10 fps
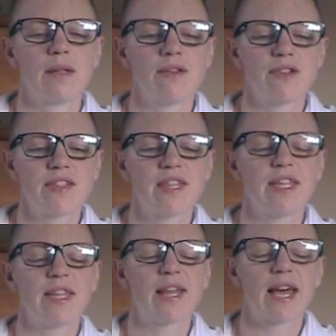just
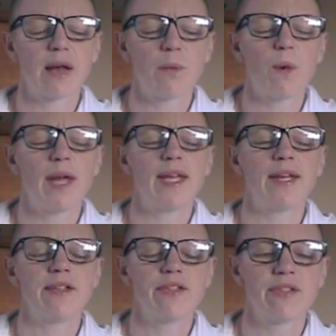that
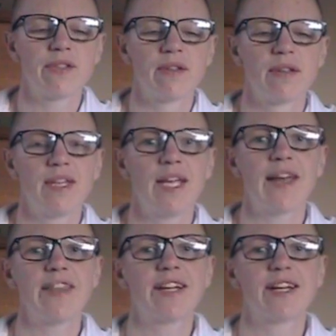awareness, the
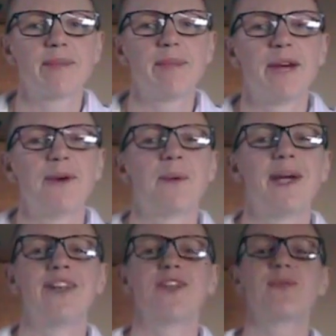other kind of bear
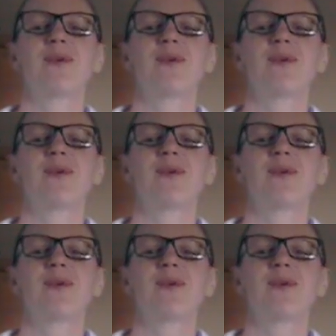awareness,